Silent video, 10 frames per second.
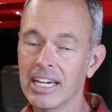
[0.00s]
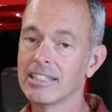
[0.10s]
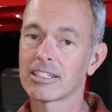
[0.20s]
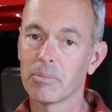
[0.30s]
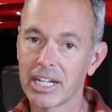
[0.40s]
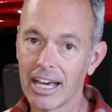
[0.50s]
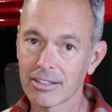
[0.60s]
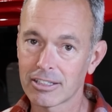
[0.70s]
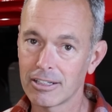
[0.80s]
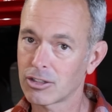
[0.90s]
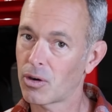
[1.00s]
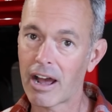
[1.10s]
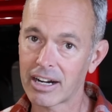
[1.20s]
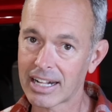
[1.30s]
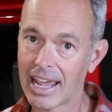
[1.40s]
in somebody else's, or
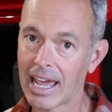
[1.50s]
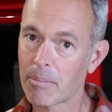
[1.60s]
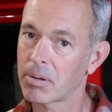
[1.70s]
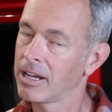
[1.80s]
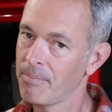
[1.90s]
out at camp.